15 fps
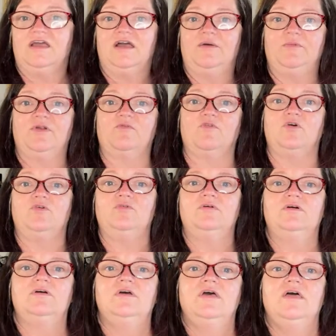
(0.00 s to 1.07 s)
I'm going to roll.
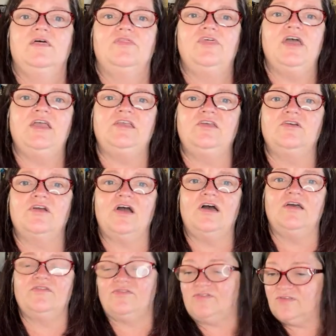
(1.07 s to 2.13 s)
Thank you,
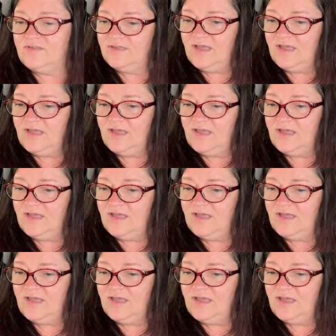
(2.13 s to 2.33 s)
guys.